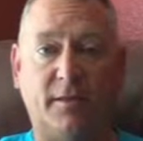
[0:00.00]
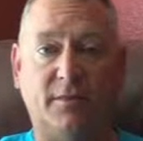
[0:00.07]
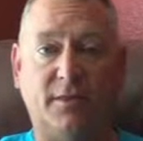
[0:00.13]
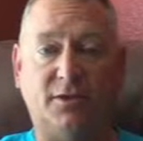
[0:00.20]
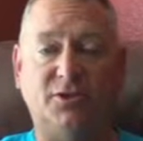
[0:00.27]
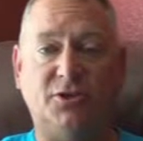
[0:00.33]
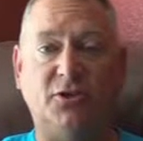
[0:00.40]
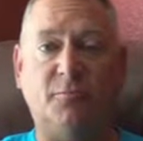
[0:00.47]

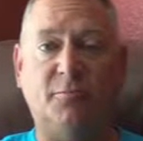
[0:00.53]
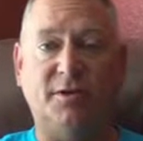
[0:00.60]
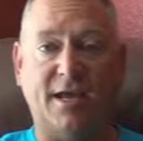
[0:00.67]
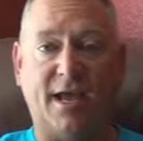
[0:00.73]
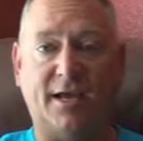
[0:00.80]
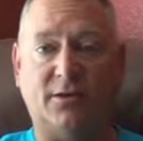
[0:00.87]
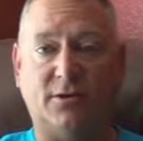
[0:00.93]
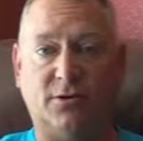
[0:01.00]
the 2
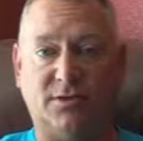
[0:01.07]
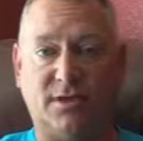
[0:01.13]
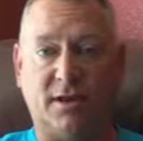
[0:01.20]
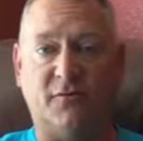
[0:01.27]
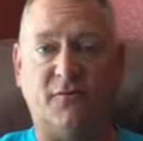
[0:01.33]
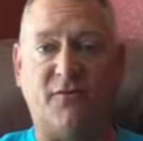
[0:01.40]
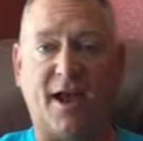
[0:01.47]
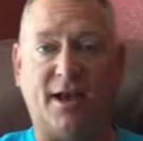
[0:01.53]
protectors
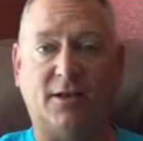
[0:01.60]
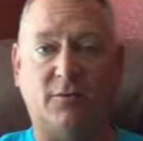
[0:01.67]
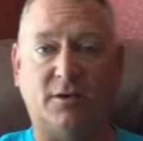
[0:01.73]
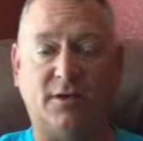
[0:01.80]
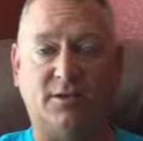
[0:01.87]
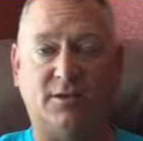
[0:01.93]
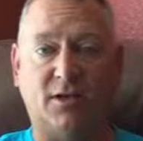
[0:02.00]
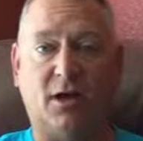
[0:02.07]
that are
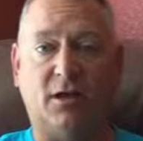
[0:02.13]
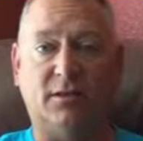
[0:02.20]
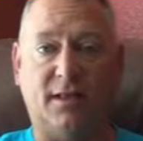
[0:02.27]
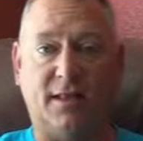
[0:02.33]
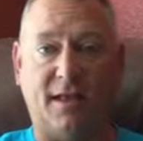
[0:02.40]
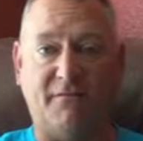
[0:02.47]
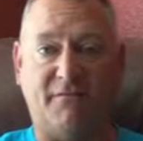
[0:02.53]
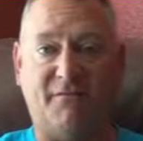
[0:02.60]
factory installed
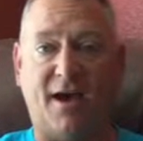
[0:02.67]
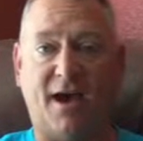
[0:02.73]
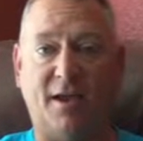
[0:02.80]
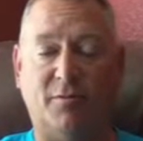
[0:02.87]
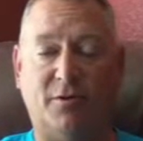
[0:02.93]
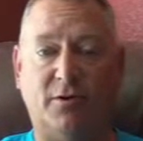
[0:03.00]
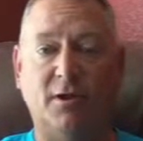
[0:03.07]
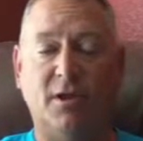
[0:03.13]
in that
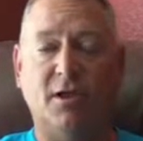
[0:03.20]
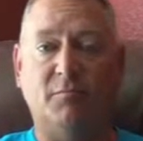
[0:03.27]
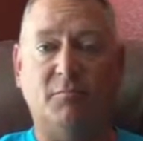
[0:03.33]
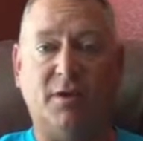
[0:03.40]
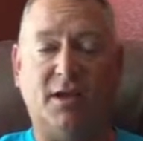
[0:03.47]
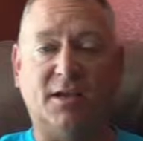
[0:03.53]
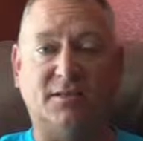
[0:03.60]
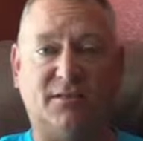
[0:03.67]
fiber
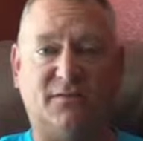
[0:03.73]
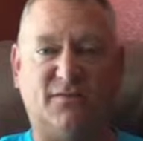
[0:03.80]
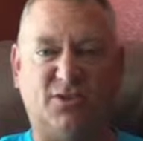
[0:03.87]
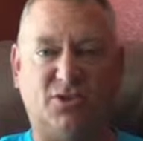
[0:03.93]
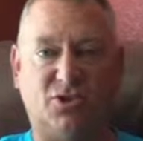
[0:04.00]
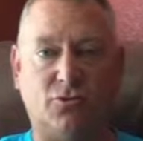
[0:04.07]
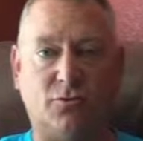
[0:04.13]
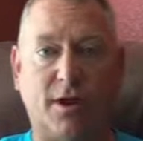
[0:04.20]
because of the
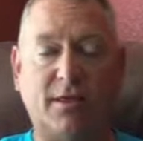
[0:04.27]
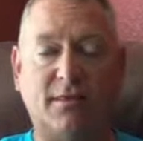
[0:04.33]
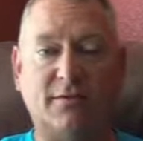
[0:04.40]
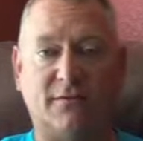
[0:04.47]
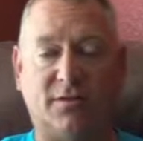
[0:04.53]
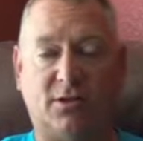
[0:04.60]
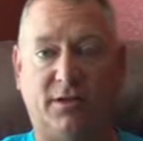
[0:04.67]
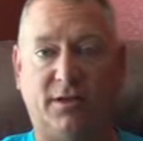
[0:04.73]
strength
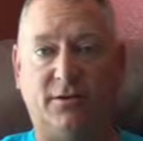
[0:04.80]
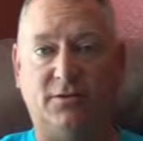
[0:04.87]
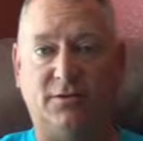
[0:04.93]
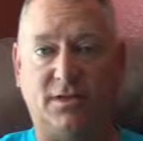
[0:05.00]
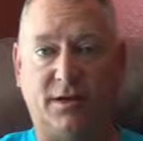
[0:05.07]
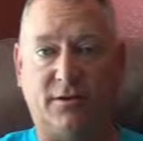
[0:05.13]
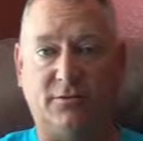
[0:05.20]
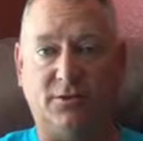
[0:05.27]
of the
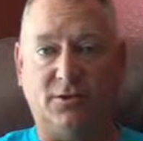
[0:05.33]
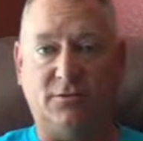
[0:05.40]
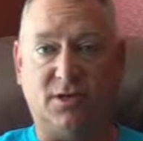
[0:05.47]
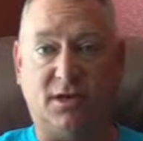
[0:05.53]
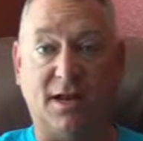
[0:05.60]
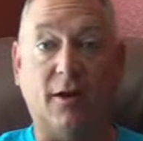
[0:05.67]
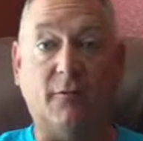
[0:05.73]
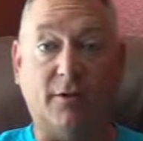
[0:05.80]
cleaners that I was
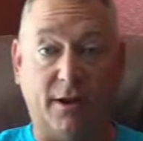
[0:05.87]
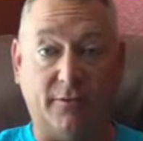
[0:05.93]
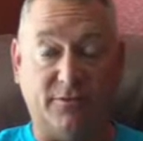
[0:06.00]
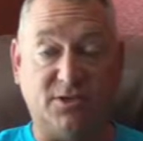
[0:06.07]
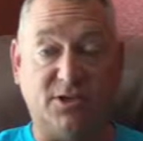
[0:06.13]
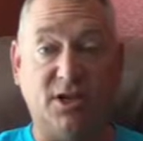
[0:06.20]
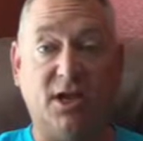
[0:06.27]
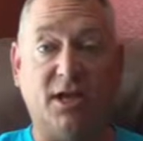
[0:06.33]
using. Now, when I
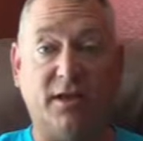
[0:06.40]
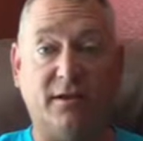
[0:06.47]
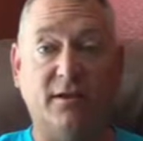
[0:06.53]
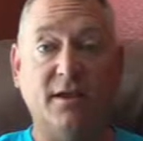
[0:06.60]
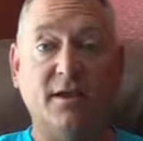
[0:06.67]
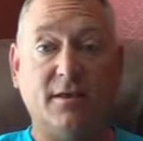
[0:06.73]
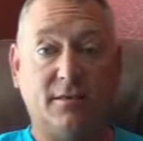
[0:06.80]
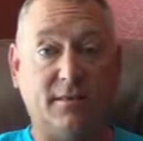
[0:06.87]
was done,
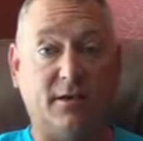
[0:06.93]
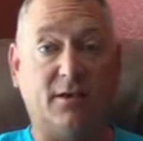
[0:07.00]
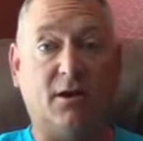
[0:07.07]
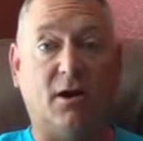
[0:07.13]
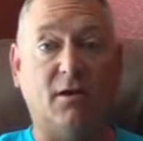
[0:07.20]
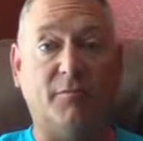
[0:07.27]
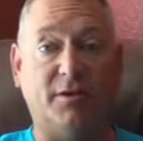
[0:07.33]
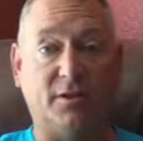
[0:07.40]
the
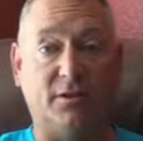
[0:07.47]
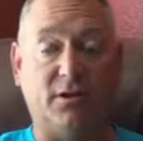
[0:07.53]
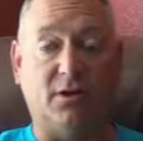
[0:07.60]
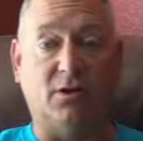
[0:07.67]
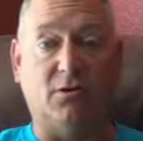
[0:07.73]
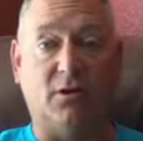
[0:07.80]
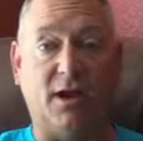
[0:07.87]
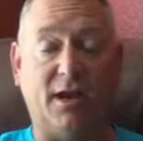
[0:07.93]
carpet
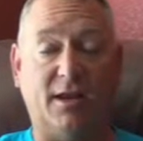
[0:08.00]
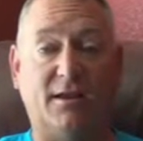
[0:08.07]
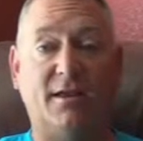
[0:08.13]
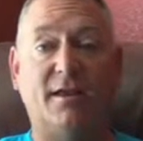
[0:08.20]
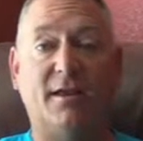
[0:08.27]
looked great,